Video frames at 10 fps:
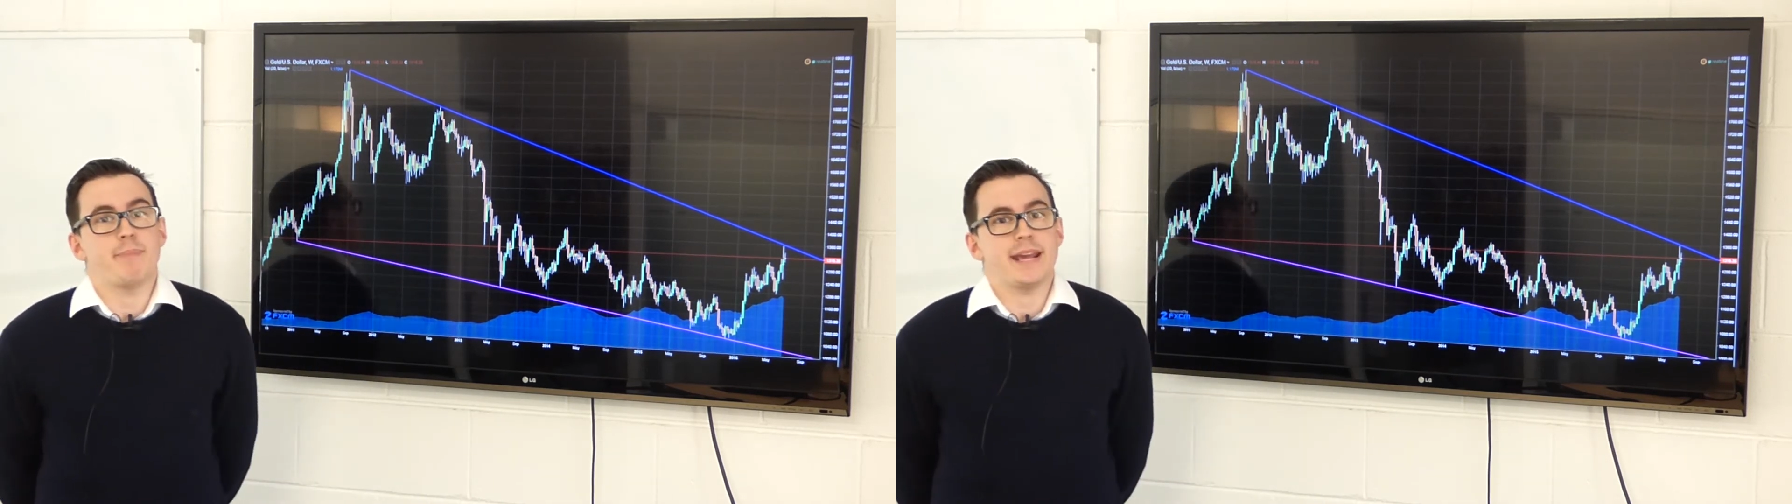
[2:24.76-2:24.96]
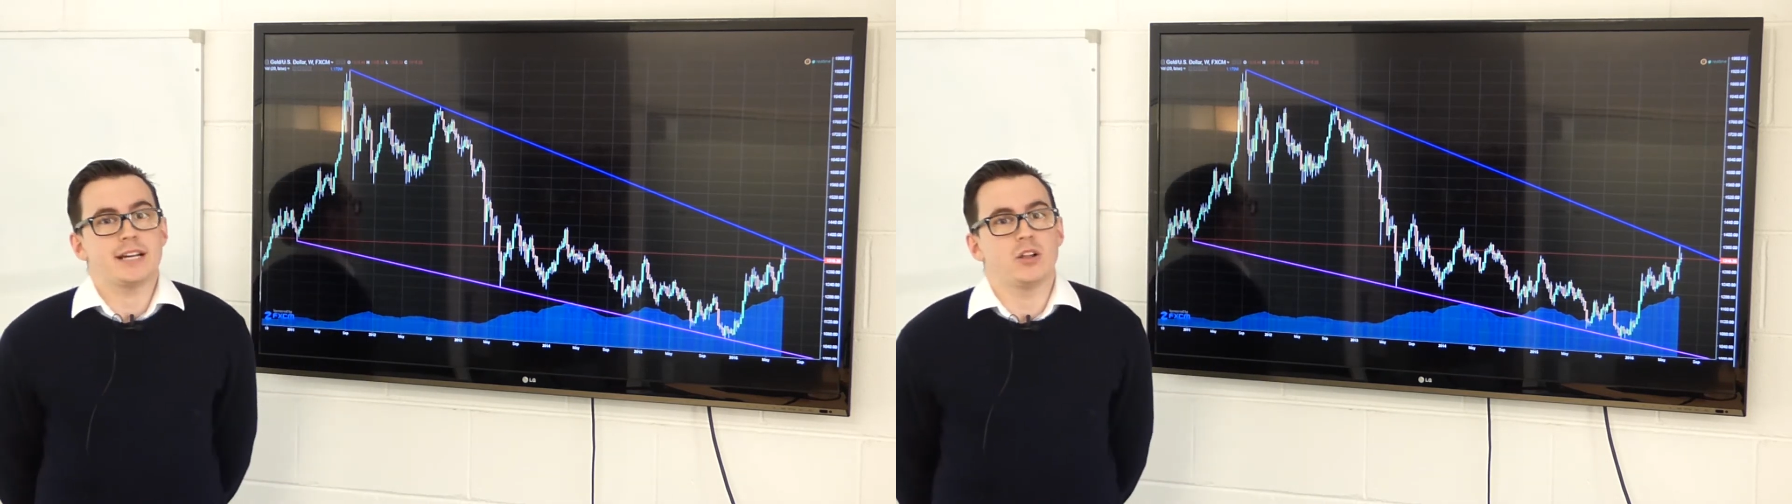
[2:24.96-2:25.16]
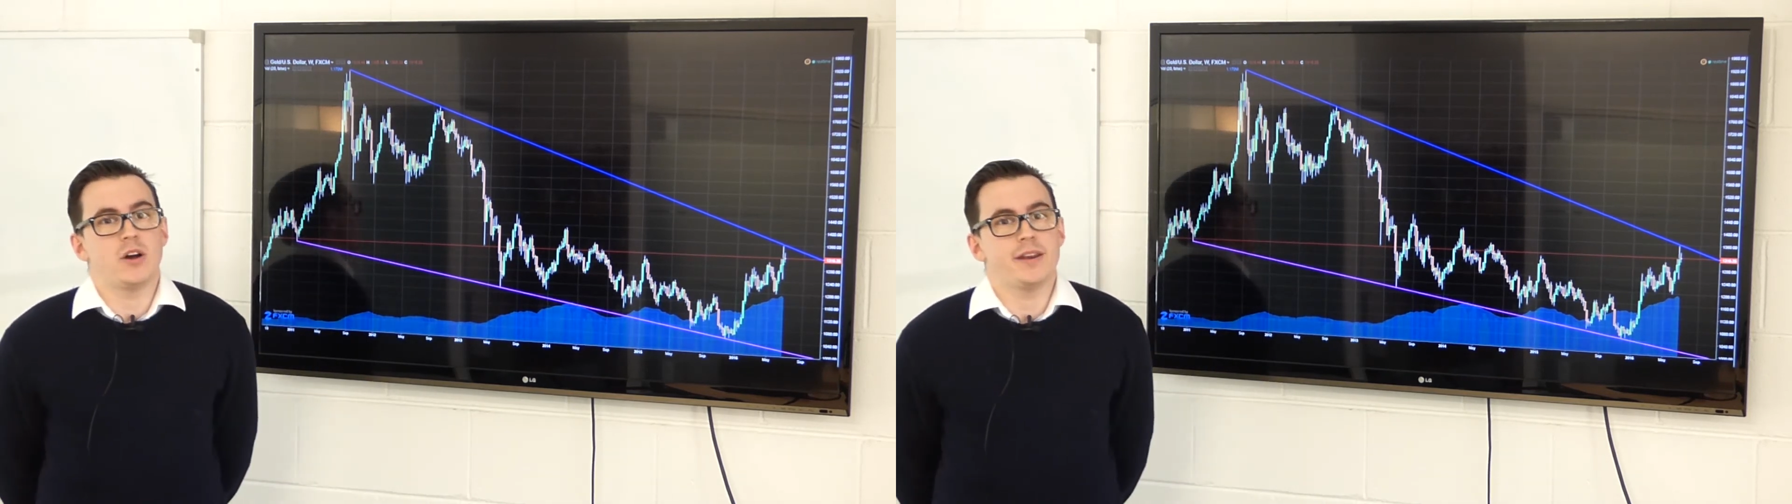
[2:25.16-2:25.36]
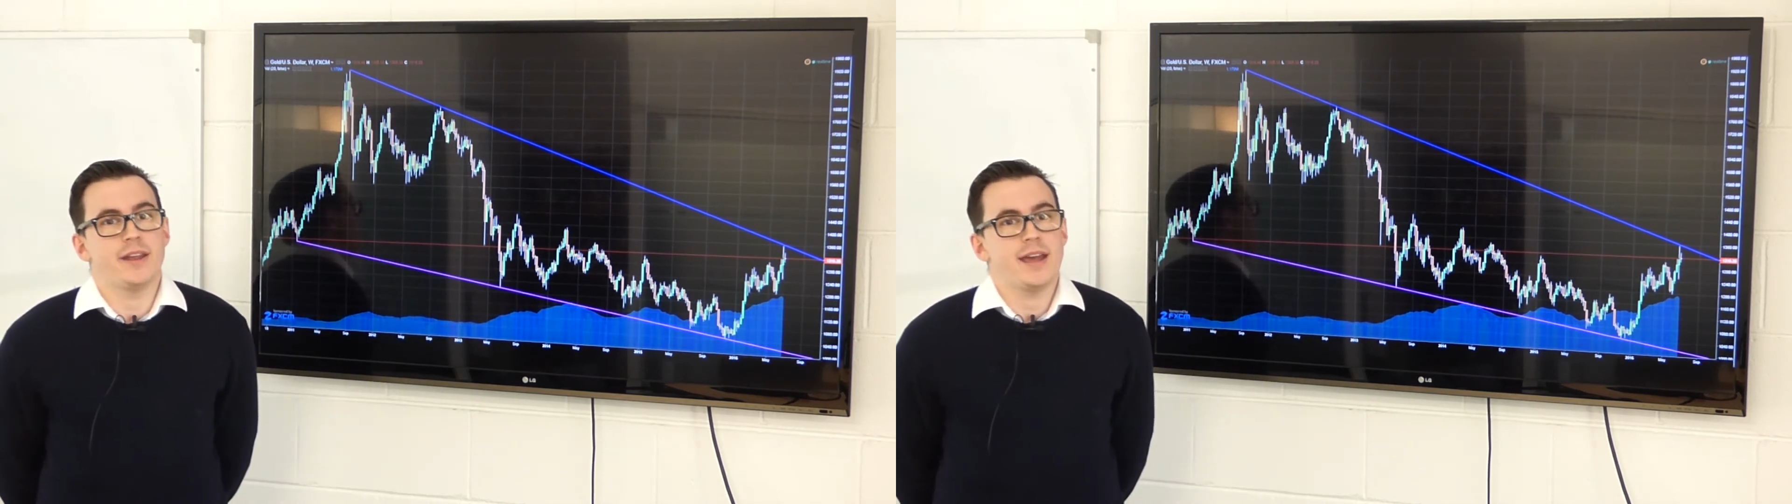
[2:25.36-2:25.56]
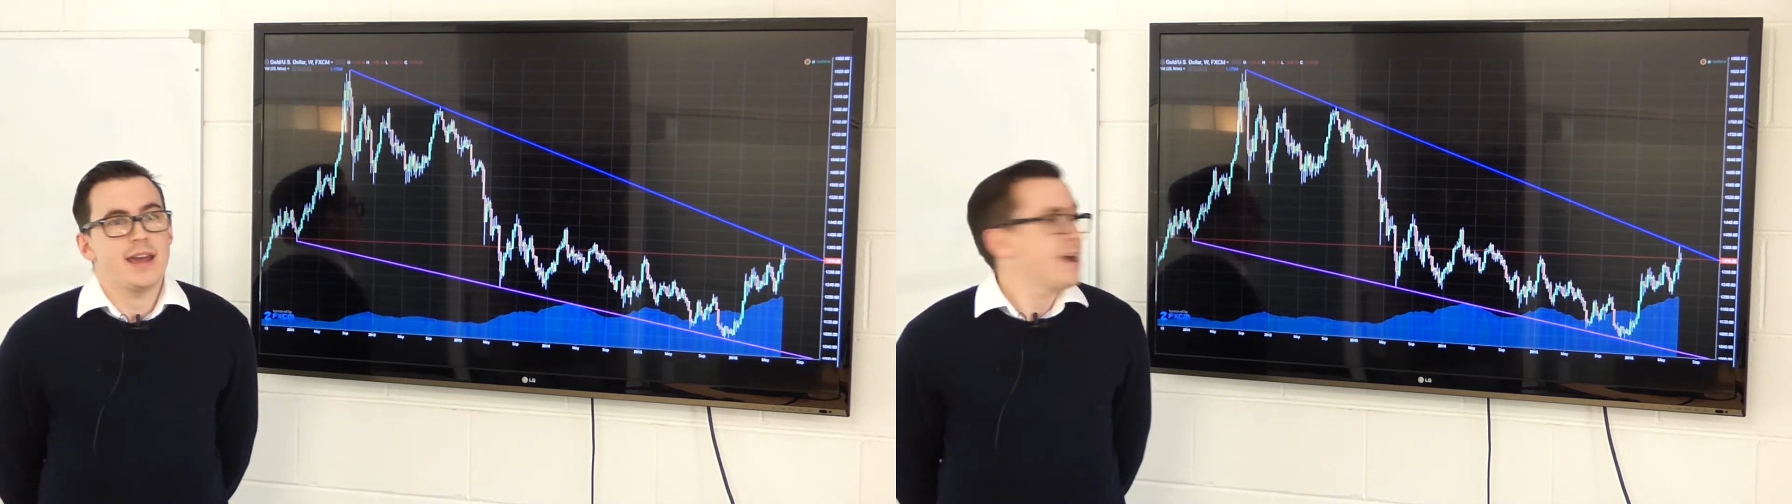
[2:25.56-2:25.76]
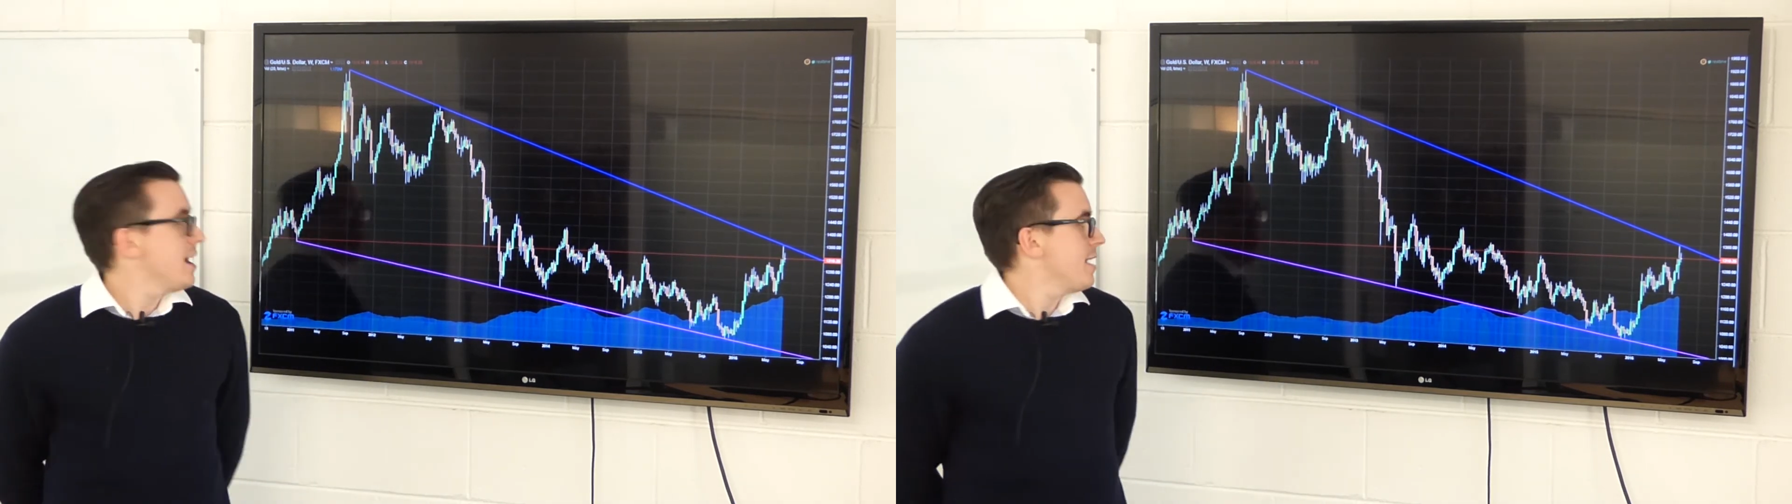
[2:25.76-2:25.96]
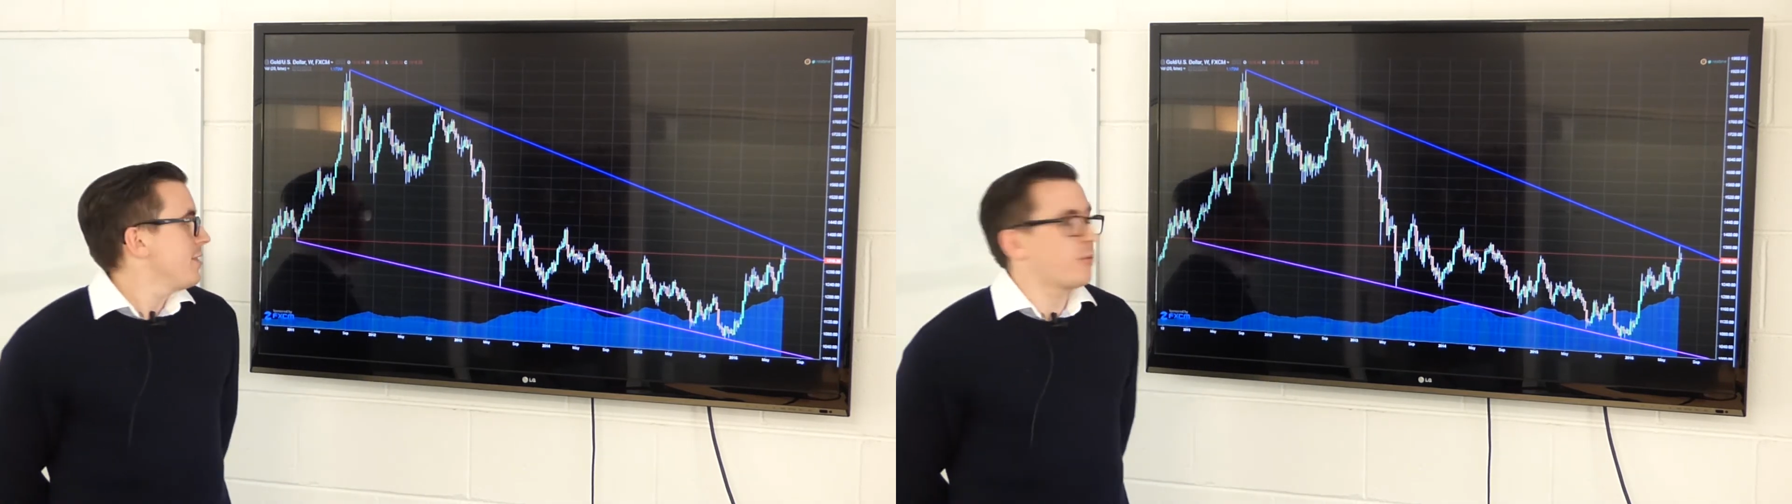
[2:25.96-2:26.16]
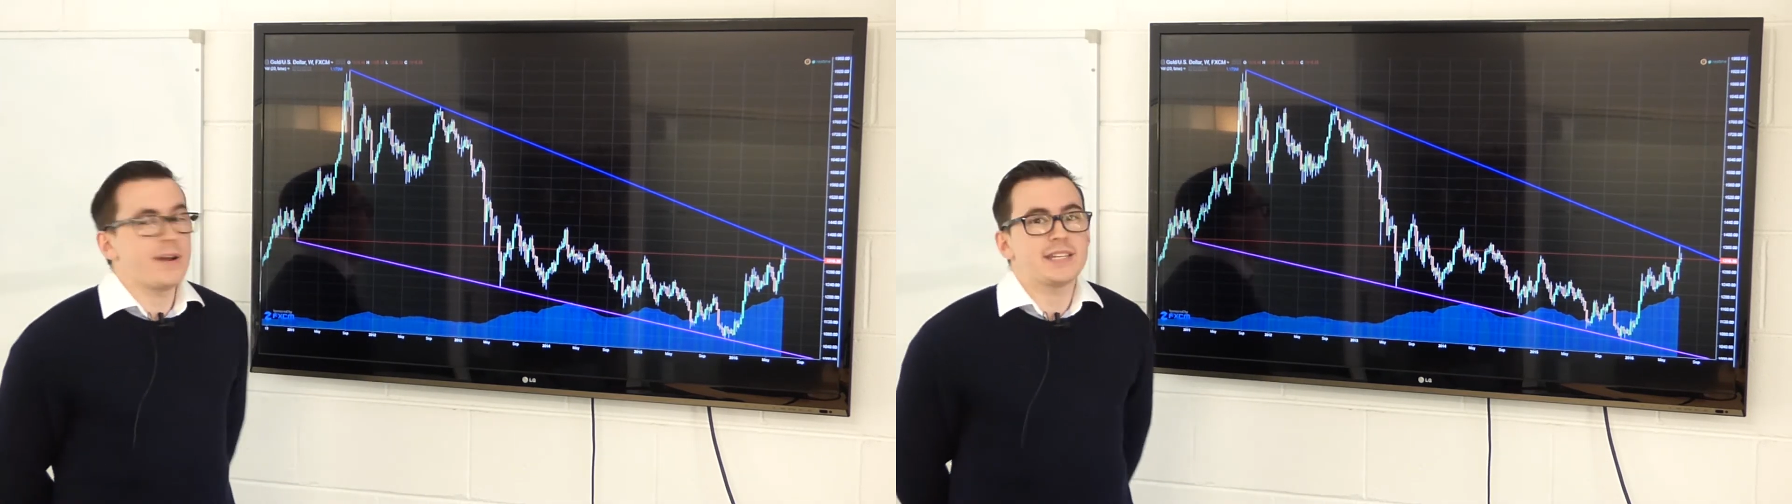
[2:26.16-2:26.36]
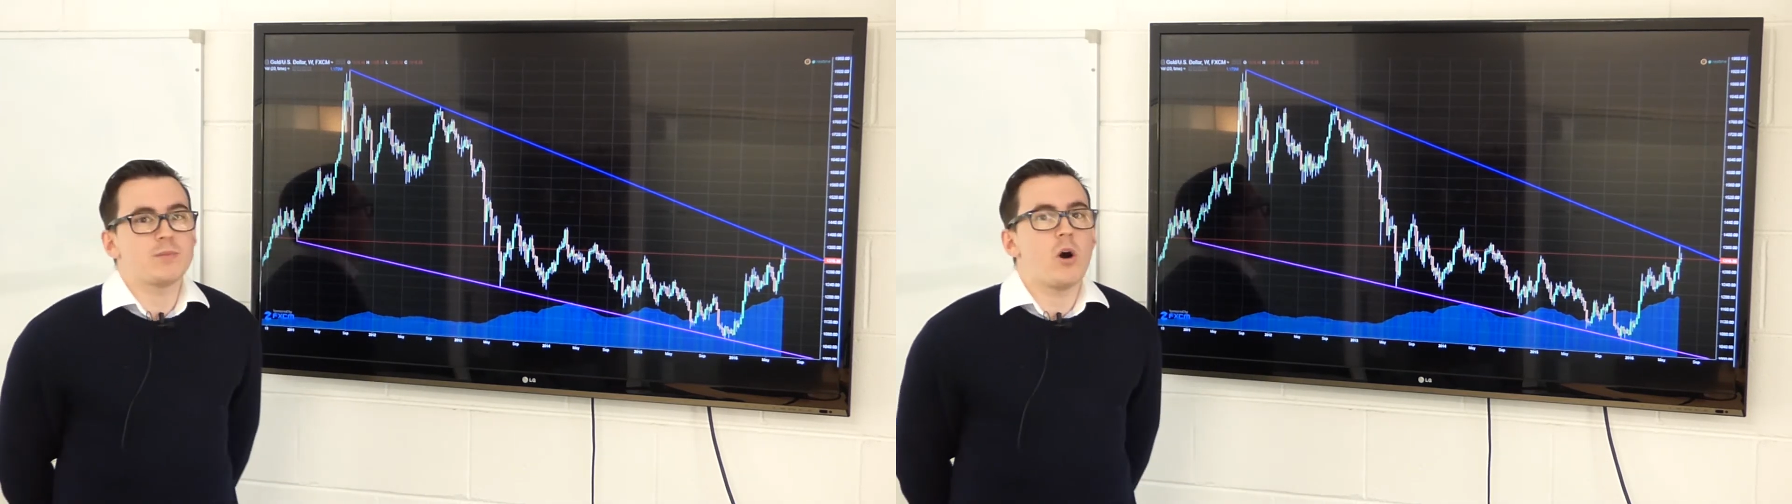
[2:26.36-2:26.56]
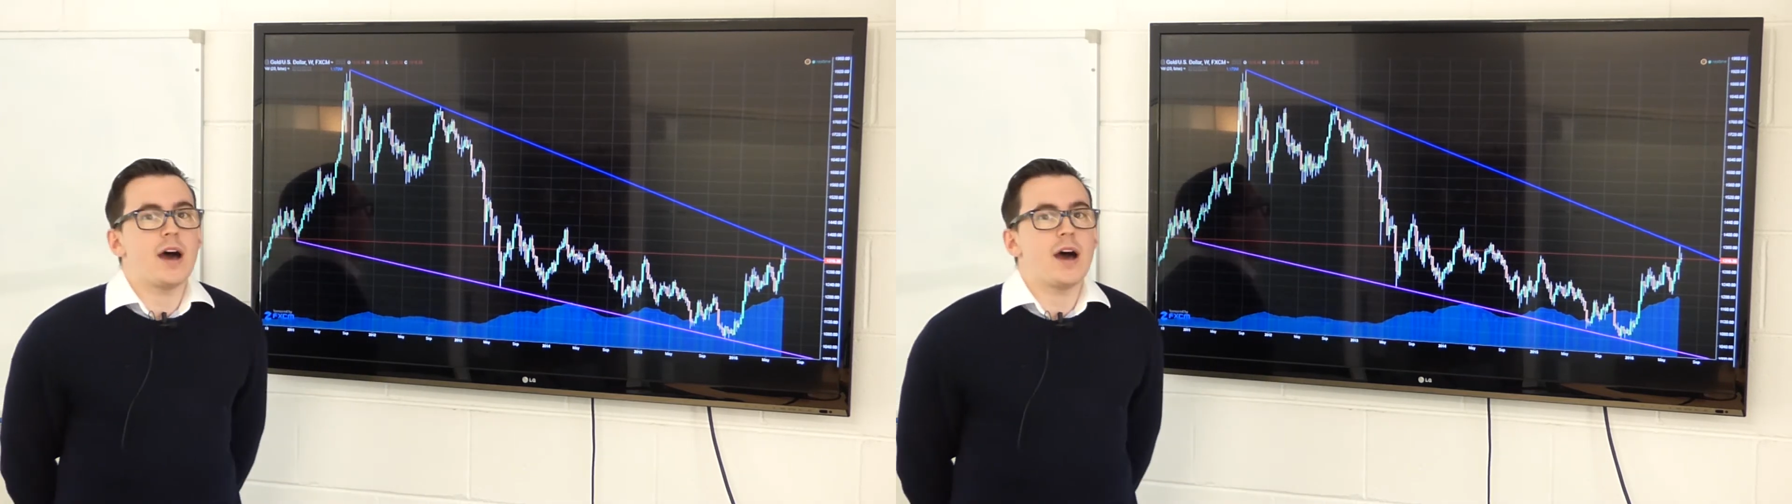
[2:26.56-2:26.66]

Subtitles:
the pink line. The reason